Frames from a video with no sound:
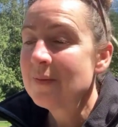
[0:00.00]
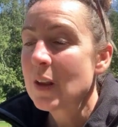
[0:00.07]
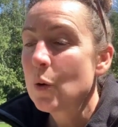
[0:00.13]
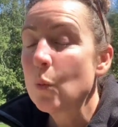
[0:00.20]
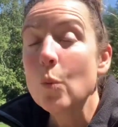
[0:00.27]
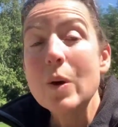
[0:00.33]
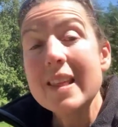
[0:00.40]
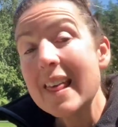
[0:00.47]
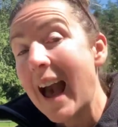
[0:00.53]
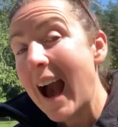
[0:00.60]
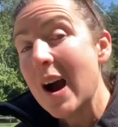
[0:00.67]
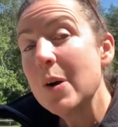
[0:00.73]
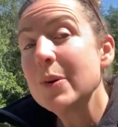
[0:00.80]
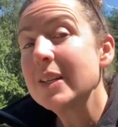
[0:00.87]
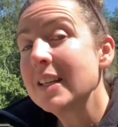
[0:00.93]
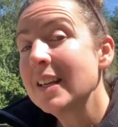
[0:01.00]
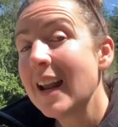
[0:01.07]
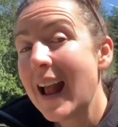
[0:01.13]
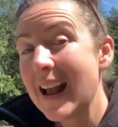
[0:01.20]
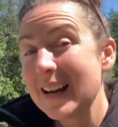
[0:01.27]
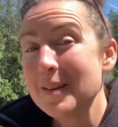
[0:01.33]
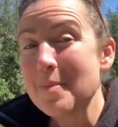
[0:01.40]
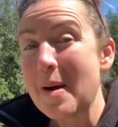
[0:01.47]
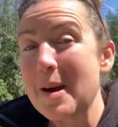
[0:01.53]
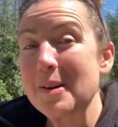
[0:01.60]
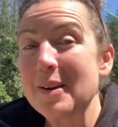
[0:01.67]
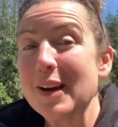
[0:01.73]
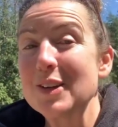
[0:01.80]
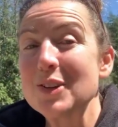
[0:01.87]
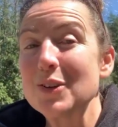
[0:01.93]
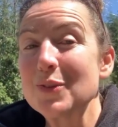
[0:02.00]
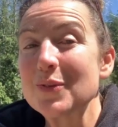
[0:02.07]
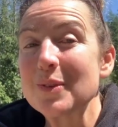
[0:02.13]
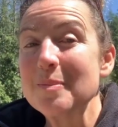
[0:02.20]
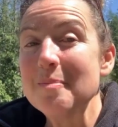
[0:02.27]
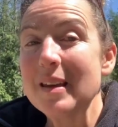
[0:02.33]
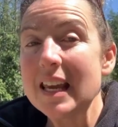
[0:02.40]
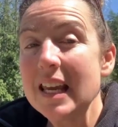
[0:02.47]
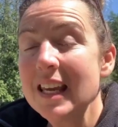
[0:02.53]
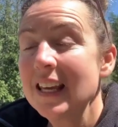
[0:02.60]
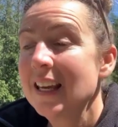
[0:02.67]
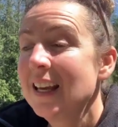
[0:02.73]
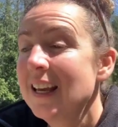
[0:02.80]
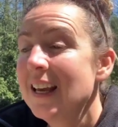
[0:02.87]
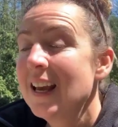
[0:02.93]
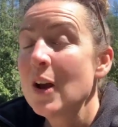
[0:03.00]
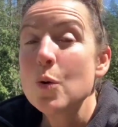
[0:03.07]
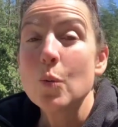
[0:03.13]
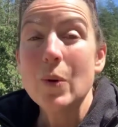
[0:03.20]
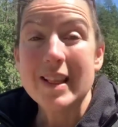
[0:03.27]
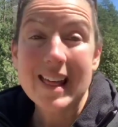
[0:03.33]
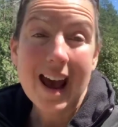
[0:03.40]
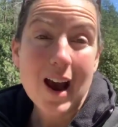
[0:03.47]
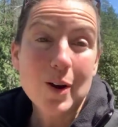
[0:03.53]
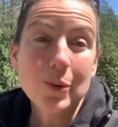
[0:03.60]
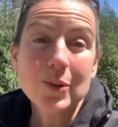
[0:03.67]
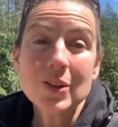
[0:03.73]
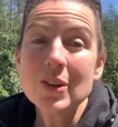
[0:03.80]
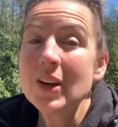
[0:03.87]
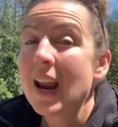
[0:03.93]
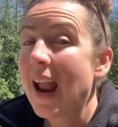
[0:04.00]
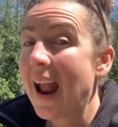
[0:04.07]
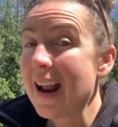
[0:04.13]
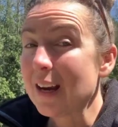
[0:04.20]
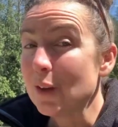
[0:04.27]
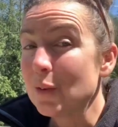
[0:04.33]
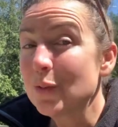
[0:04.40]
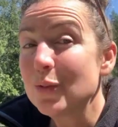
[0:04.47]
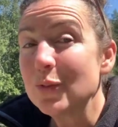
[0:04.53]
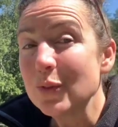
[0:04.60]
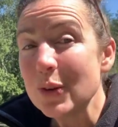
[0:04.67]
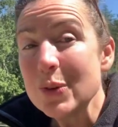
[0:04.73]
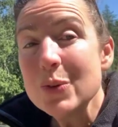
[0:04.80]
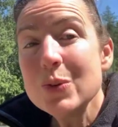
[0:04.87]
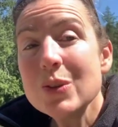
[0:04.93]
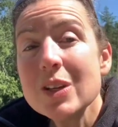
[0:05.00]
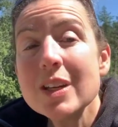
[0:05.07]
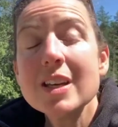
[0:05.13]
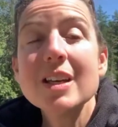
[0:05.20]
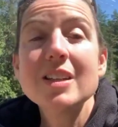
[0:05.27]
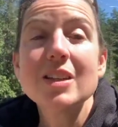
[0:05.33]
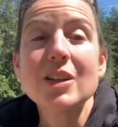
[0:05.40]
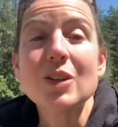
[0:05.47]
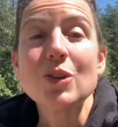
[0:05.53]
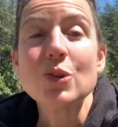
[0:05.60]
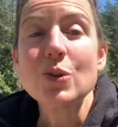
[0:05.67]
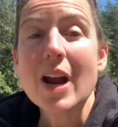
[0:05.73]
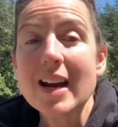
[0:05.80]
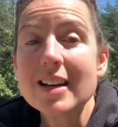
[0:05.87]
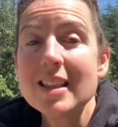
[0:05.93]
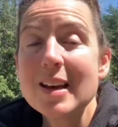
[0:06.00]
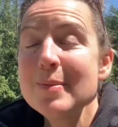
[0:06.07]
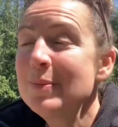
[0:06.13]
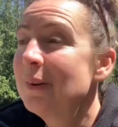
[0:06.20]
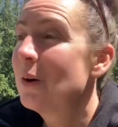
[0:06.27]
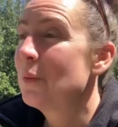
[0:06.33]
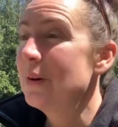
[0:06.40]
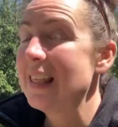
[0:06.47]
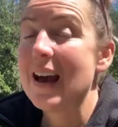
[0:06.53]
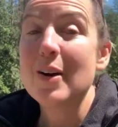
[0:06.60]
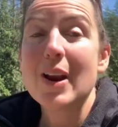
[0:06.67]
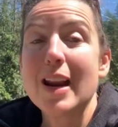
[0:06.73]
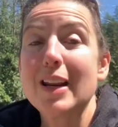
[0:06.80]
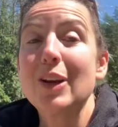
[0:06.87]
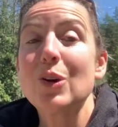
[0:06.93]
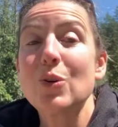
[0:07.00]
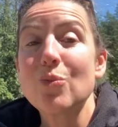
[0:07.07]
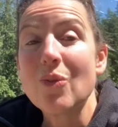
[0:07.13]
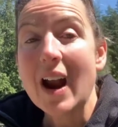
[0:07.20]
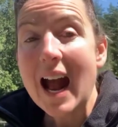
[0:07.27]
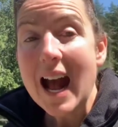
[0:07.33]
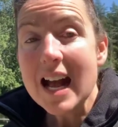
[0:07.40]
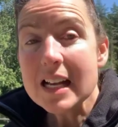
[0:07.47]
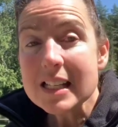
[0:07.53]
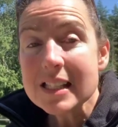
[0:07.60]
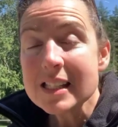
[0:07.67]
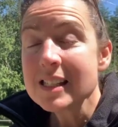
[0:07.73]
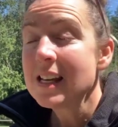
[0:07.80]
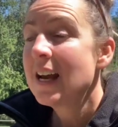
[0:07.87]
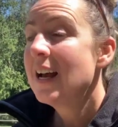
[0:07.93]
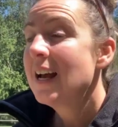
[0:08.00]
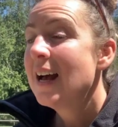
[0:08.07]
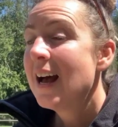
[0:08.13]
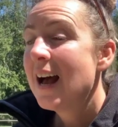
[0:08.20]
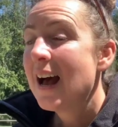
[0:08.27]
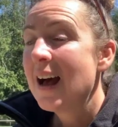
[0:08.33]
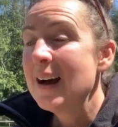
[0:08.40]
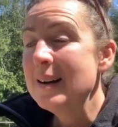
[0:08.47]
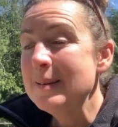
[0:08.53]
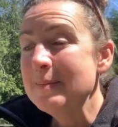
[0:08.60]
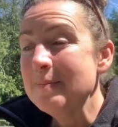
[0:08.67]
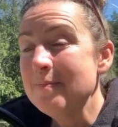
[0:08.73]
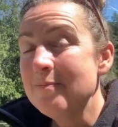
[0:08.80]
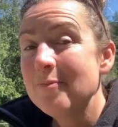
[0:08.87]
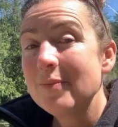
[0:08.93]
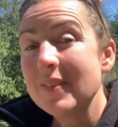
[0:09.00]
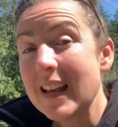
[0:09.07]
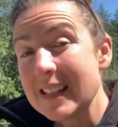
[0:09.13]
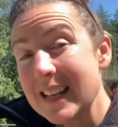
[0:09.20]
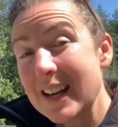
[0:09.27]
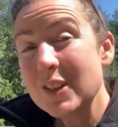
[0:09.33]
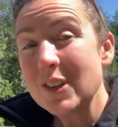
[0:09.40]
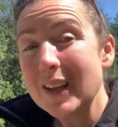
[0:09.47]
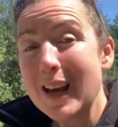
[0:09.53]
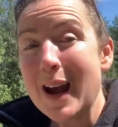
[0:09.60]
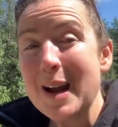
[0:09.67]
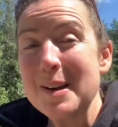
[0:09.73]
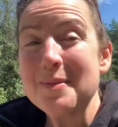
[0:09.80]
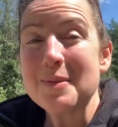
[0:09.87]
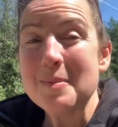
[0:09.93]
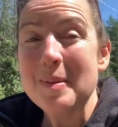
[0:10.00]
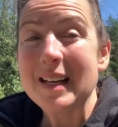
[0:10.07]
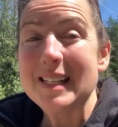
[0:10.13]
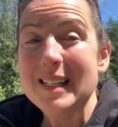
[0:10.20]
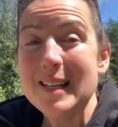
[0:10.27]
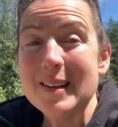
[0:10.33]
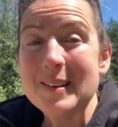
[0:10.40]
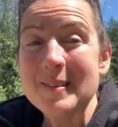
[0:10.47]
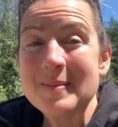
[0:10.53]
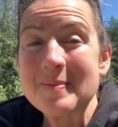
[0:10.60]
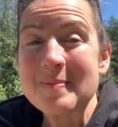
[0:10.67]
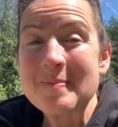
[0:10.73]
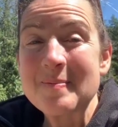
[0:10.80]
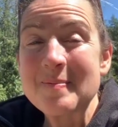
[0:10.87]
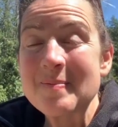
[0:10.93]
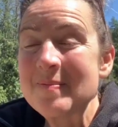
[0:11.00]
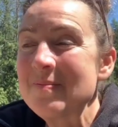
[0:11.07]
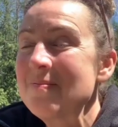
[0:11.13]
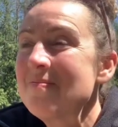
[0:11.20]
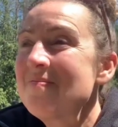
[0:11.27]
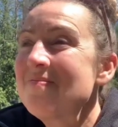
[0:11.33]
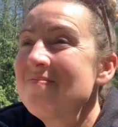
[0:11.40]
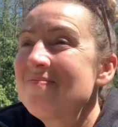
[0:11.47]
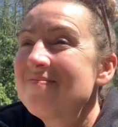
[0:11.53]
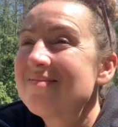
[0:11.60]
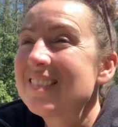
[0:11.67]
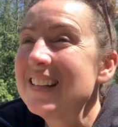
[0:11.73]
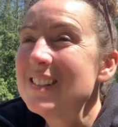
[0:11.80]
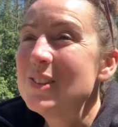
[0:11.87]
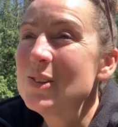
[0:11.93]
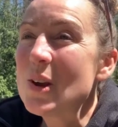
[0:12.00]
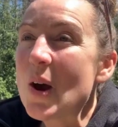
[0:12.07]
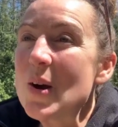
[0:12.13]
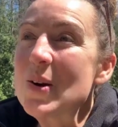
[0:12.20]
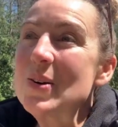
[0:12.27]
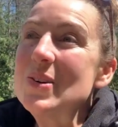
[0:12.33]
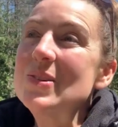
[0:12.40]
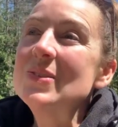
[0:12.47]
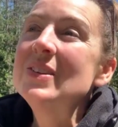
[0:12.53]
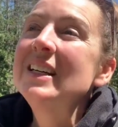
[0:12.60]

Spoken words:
without any moderation from me, without any food to distract them, without any grass, that's actually kind of a big deal. So